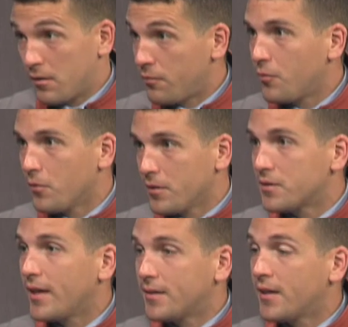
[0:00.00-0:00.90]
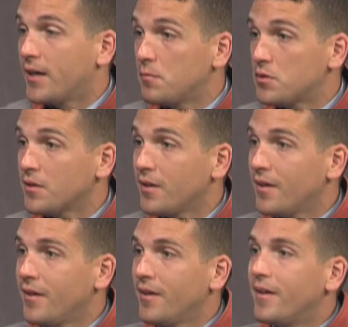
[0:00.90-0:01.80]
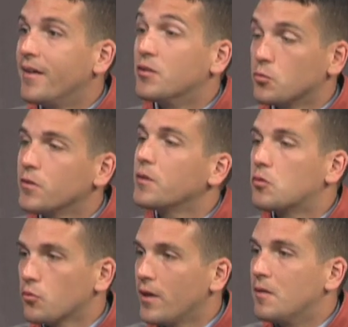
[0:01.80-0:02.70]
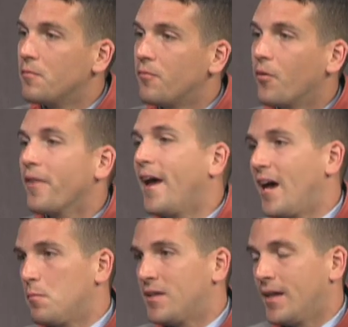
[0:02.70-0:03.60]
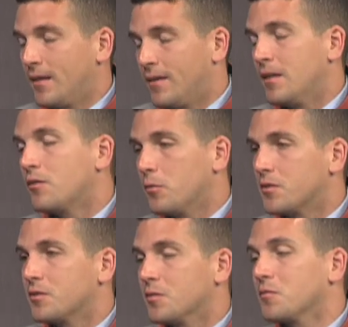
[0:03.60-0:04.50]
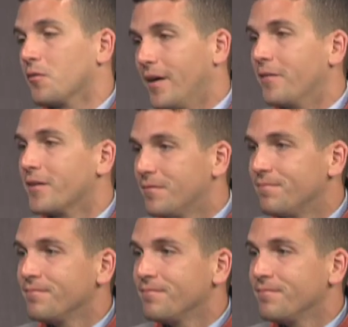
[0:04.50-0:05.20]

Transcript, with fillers: a forest at times is really great for the habitat and the ecosystems around it.